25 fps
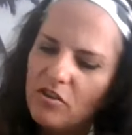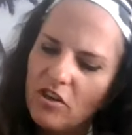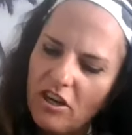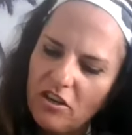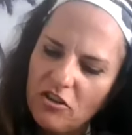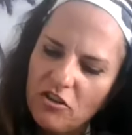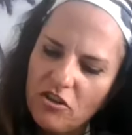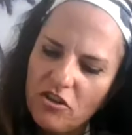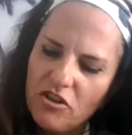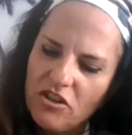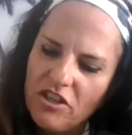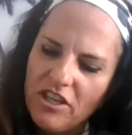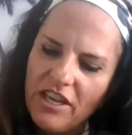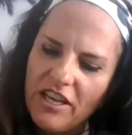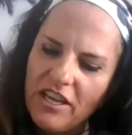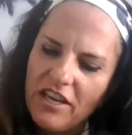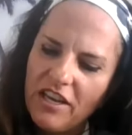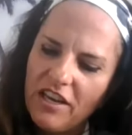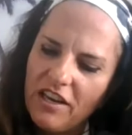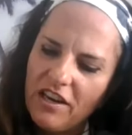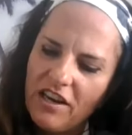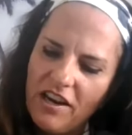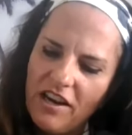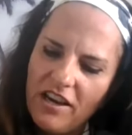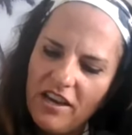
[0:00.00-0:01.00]
Dr. T,
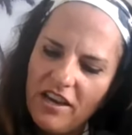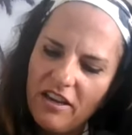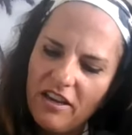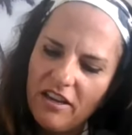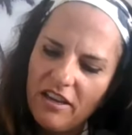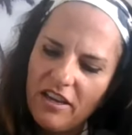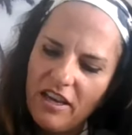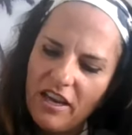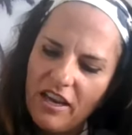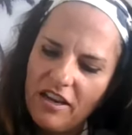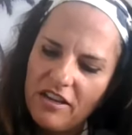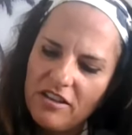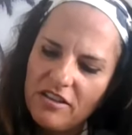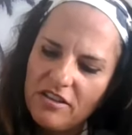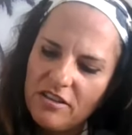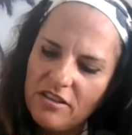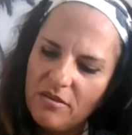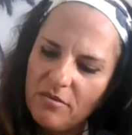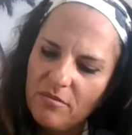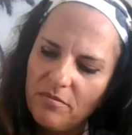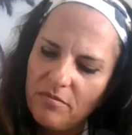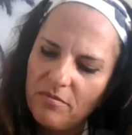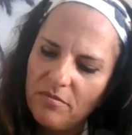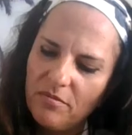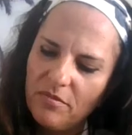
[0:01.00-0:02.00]
can I get
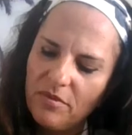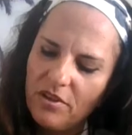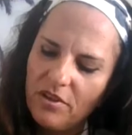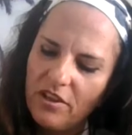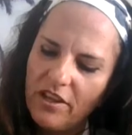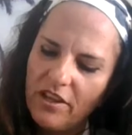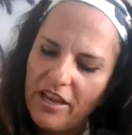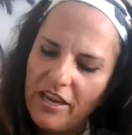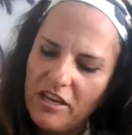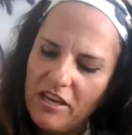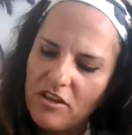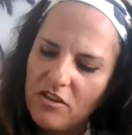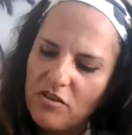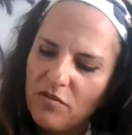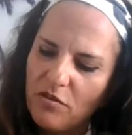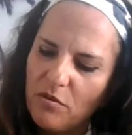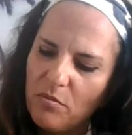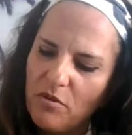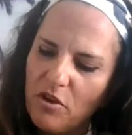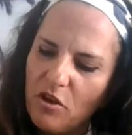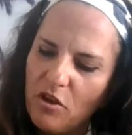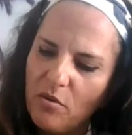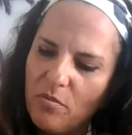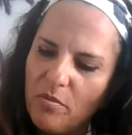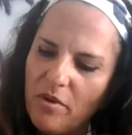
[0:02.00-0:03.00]
some links
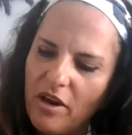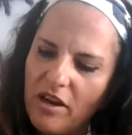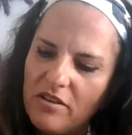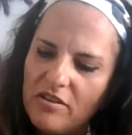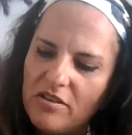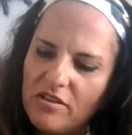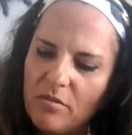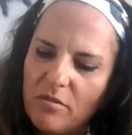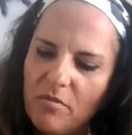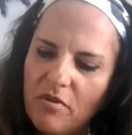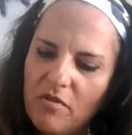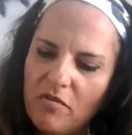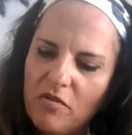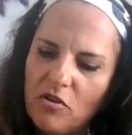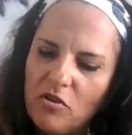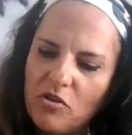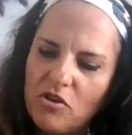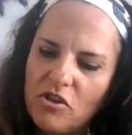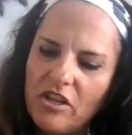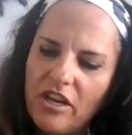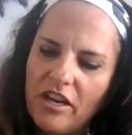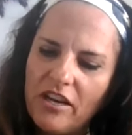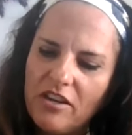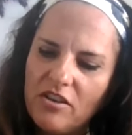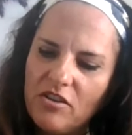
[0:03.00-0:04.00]
from you about some of your
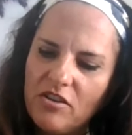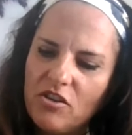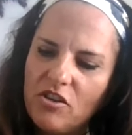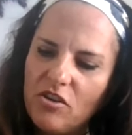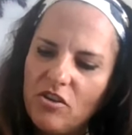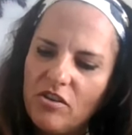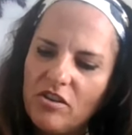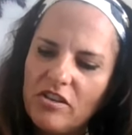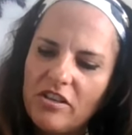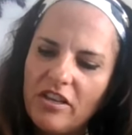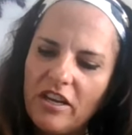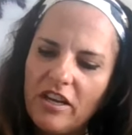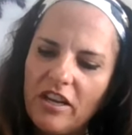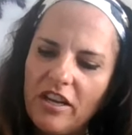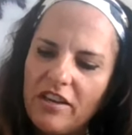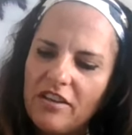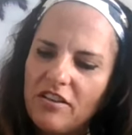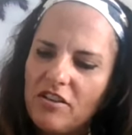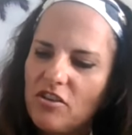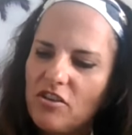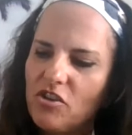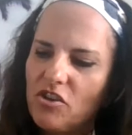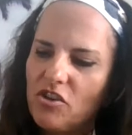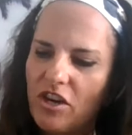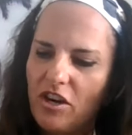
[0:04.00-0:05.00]
studies too? Because I
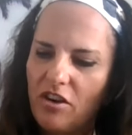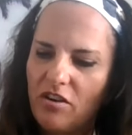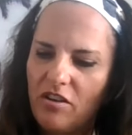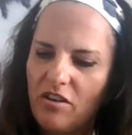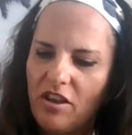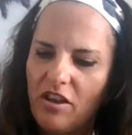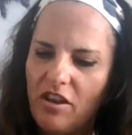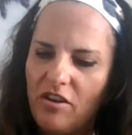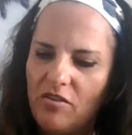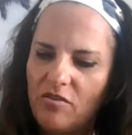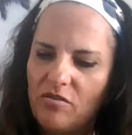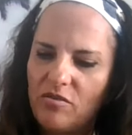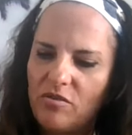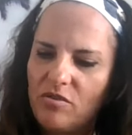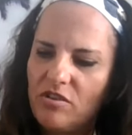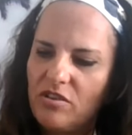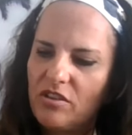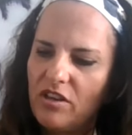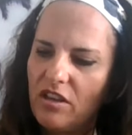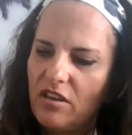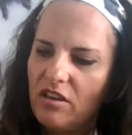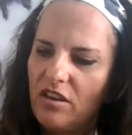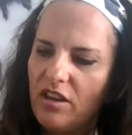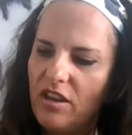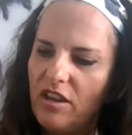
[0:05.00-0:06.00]
like to share
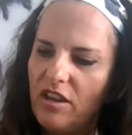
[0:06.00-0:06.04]
those.